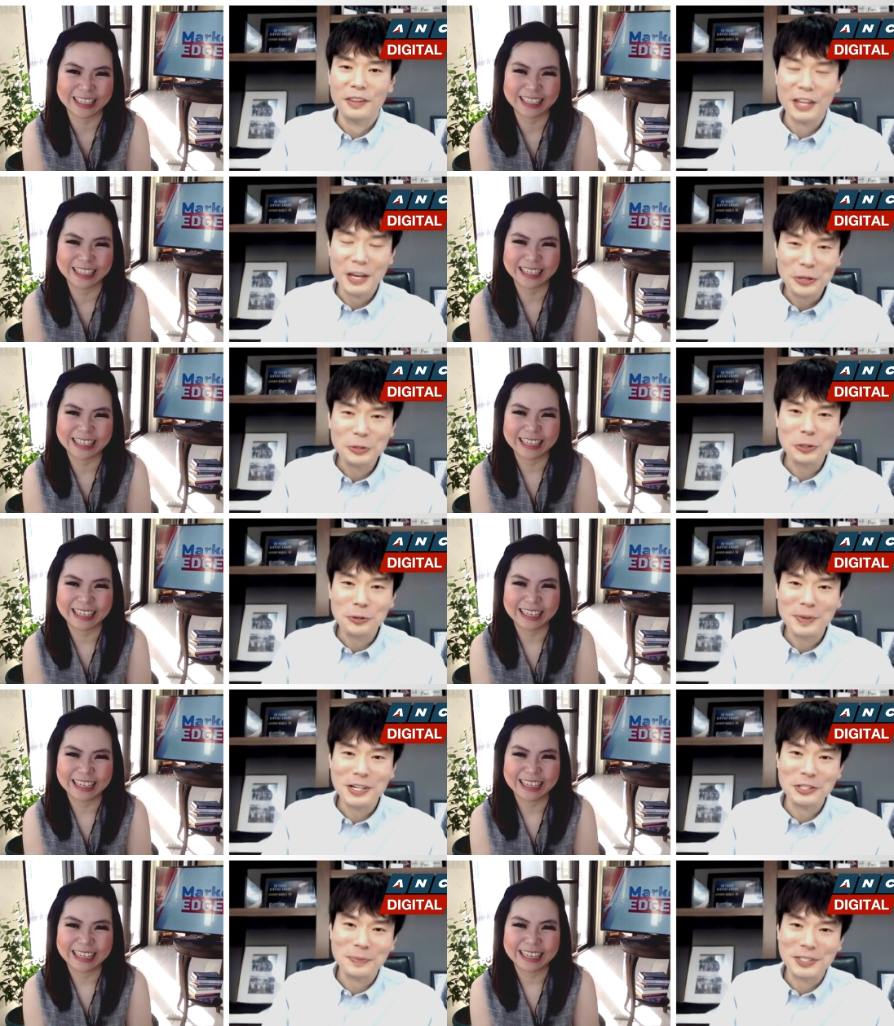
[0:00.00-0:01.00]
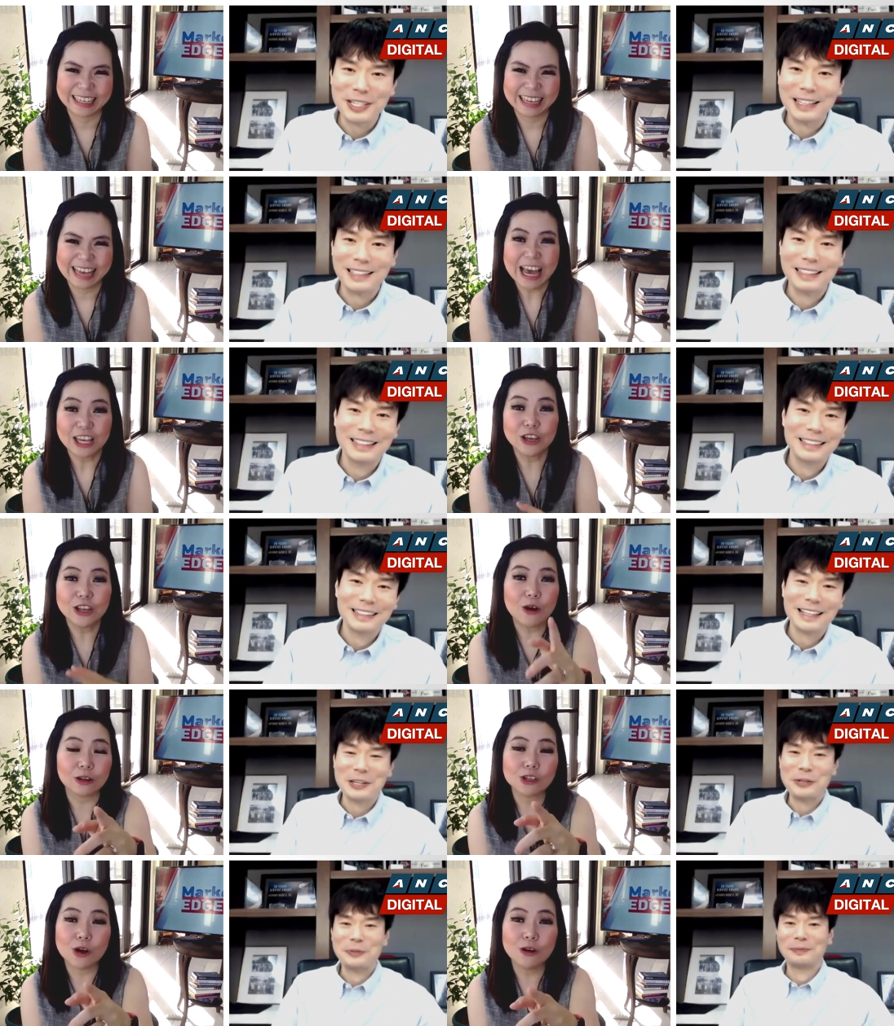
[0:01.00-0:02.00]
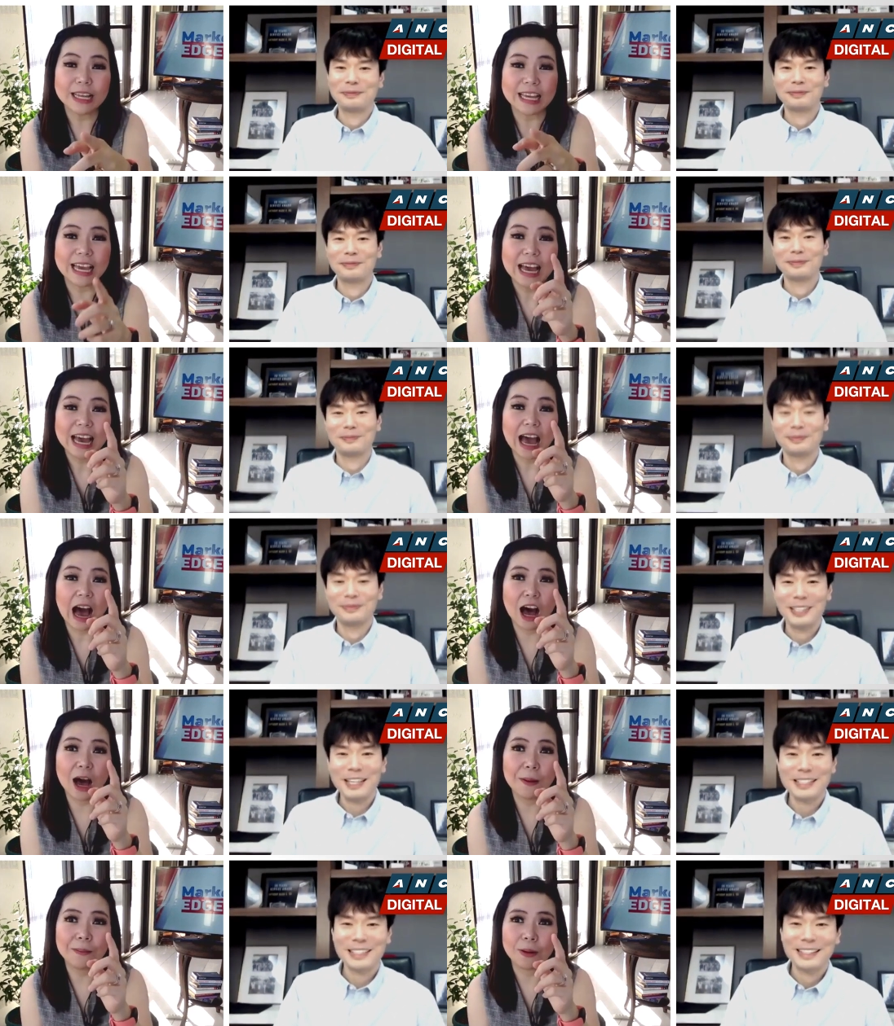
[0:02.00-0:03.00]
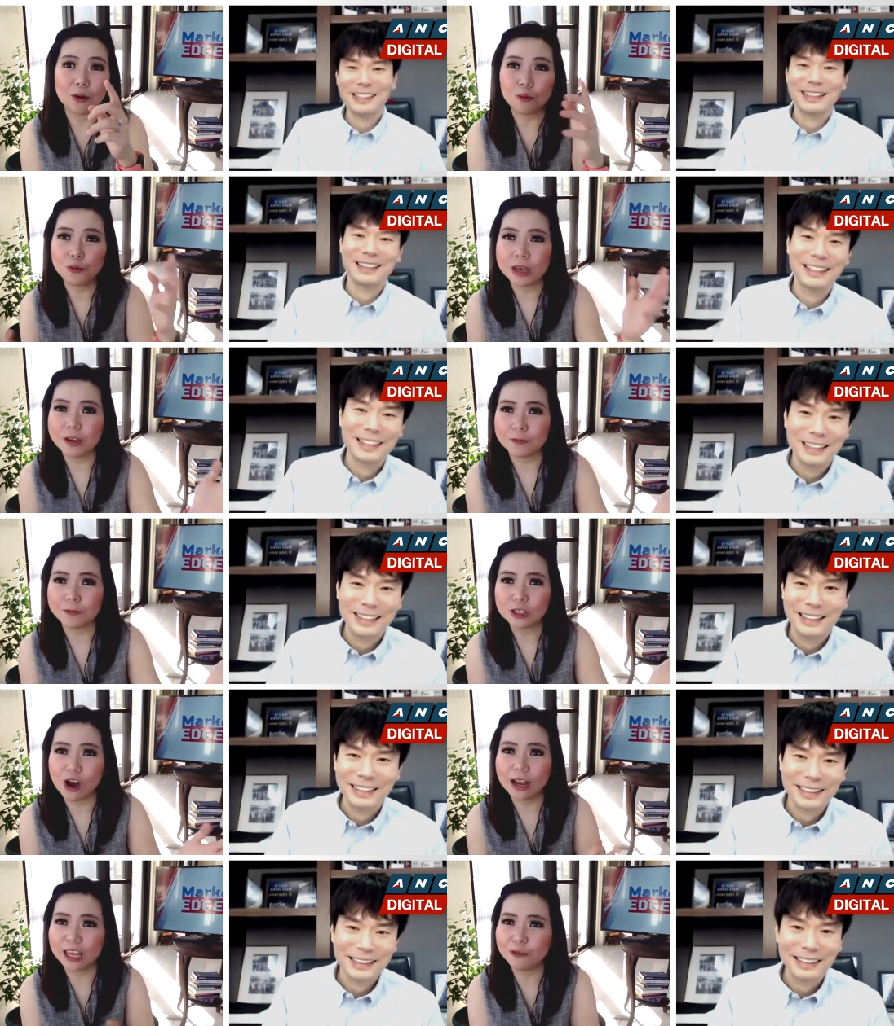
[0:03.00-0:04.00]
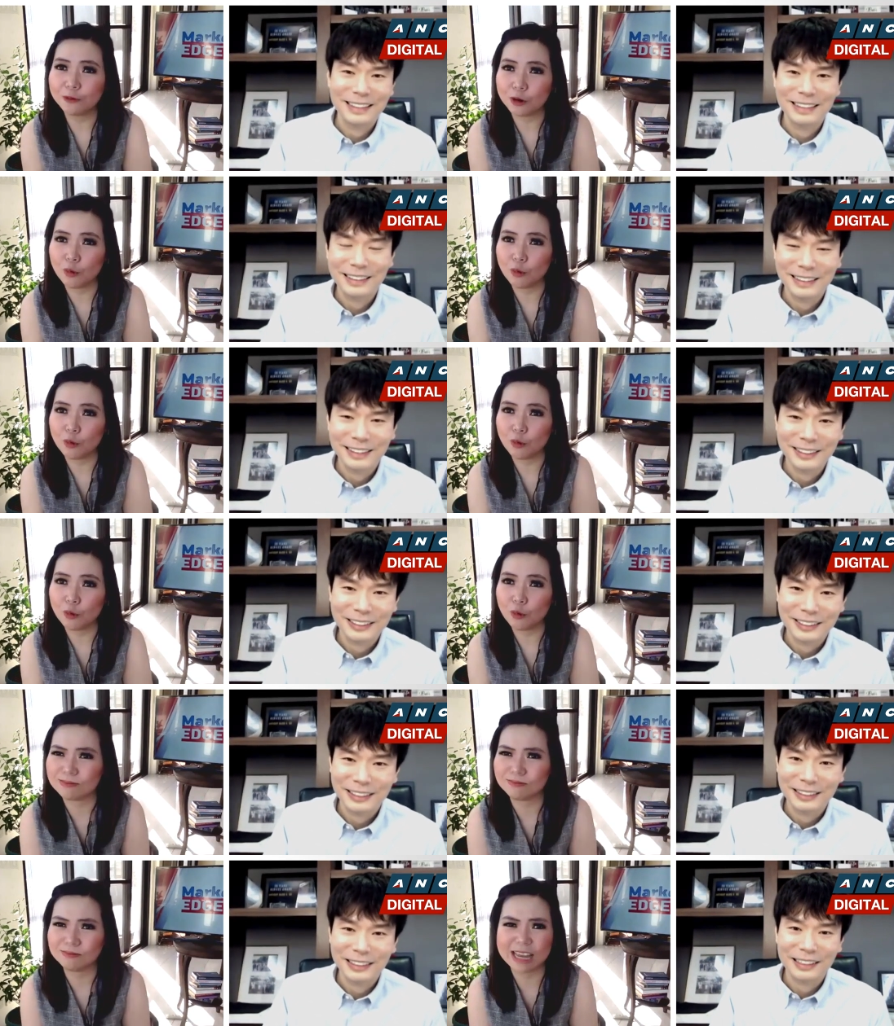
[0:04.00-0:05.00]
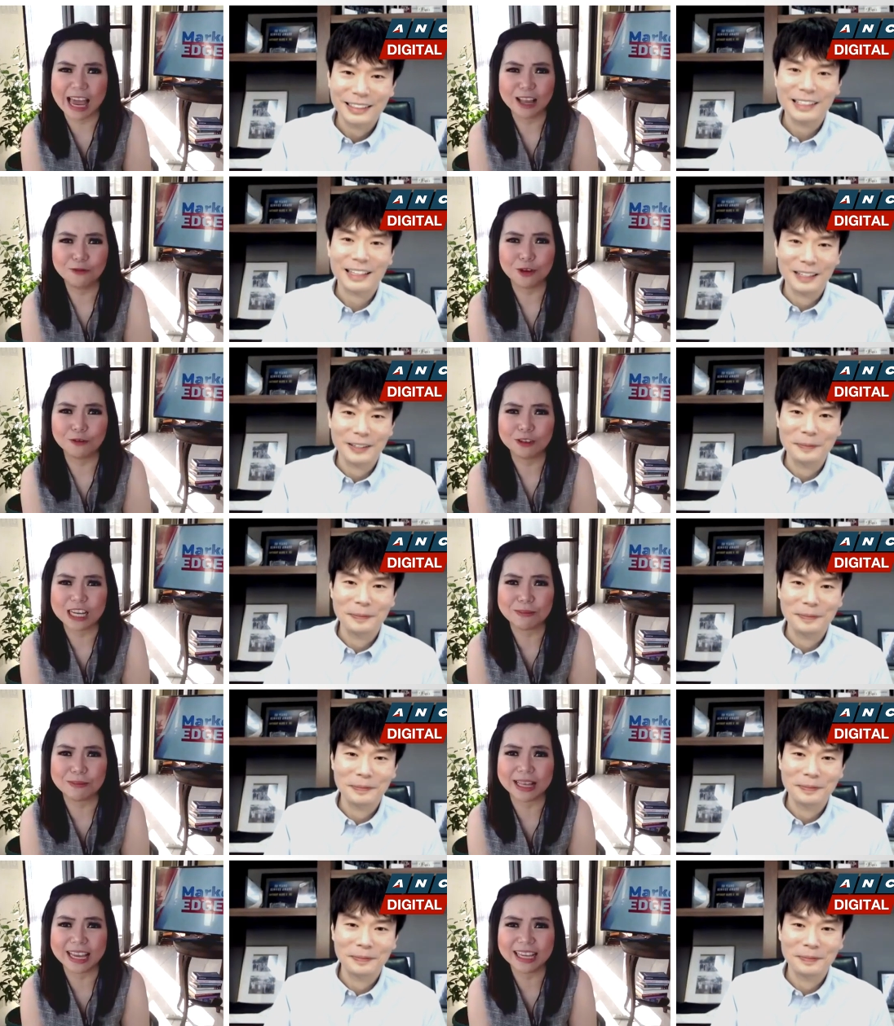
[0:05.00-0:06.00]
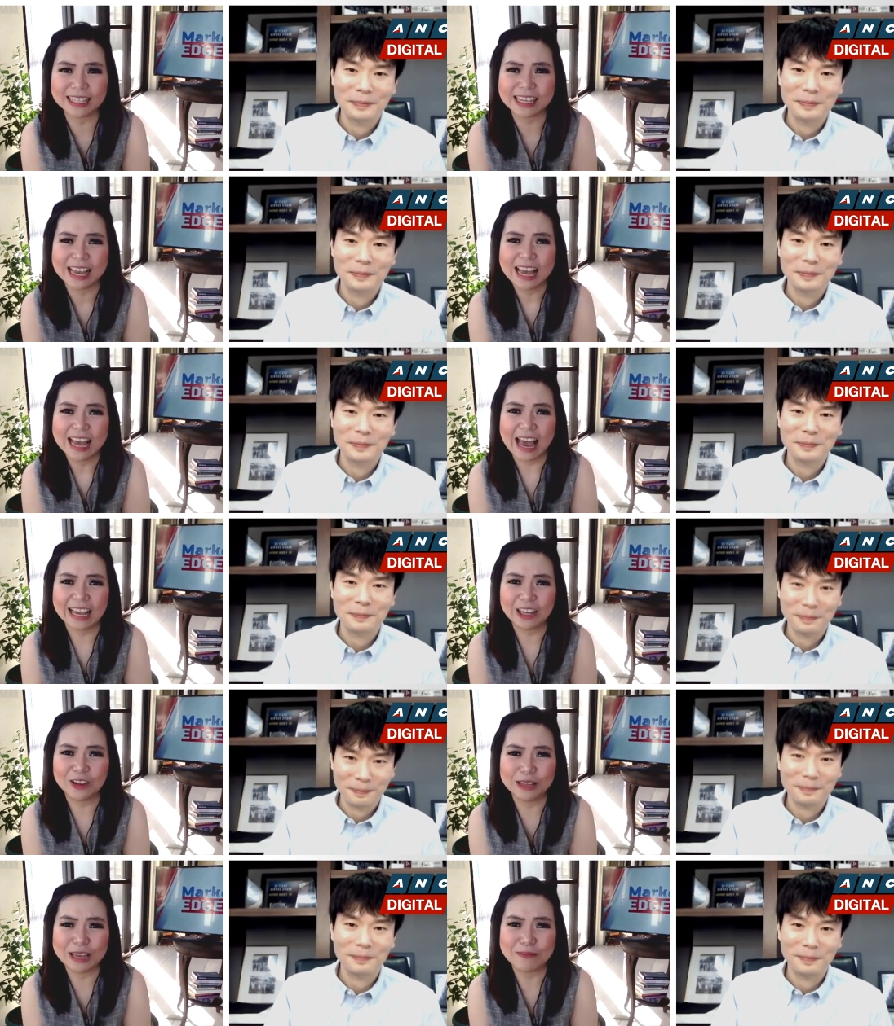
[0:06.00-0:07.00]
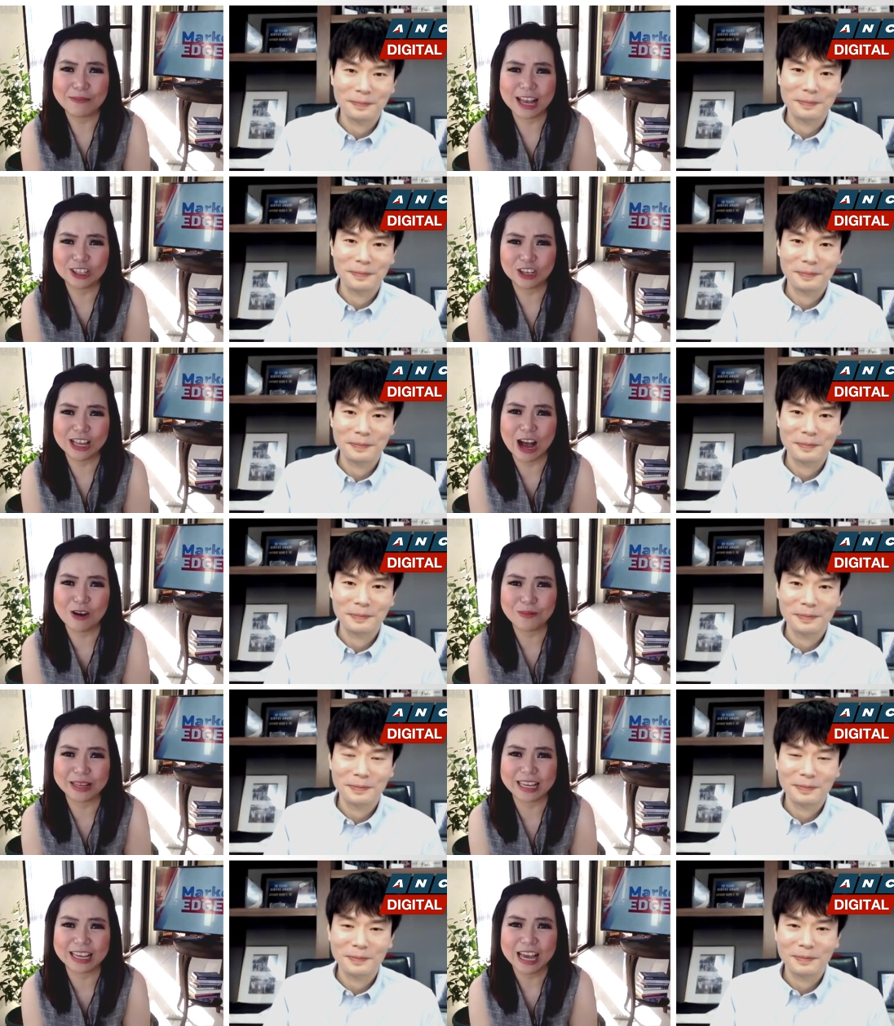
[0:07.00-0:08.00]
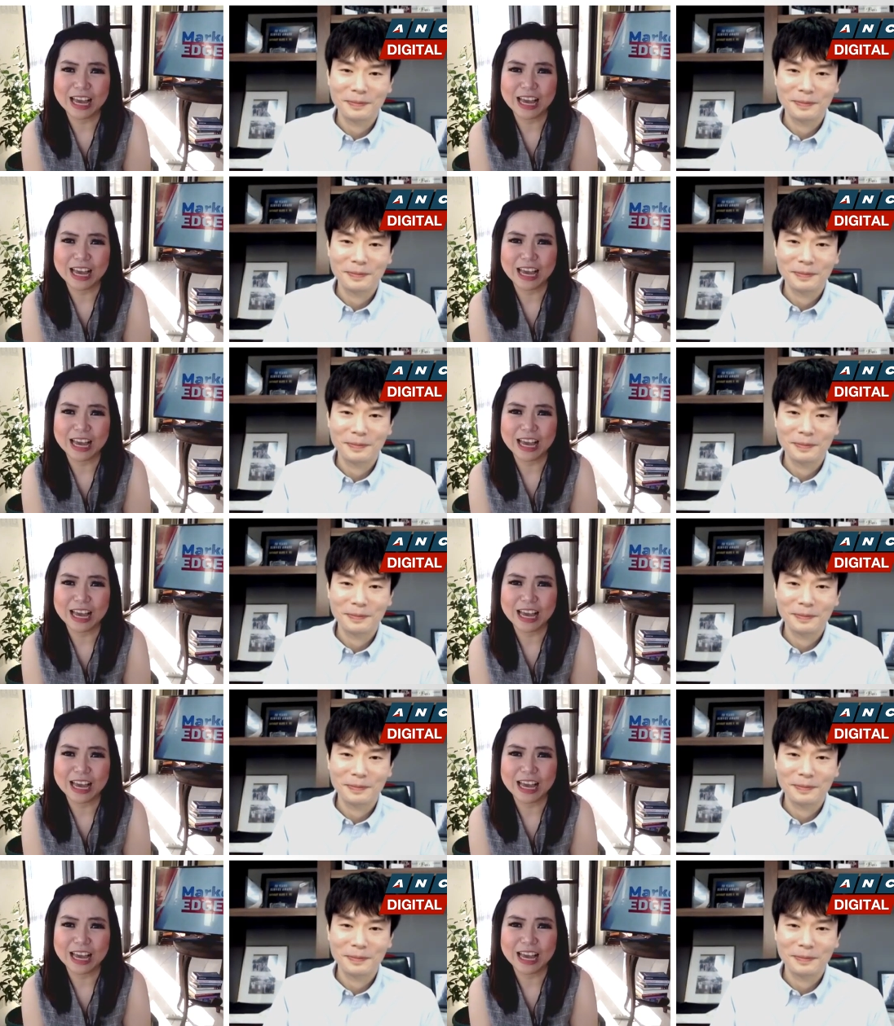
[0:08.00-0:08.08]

Speaker 1: Thank you so much, Michelle.
Speaker 2: You know, Tony, yes. Um, we've been talking for what? 10, 15 minutes. I can only imagine how many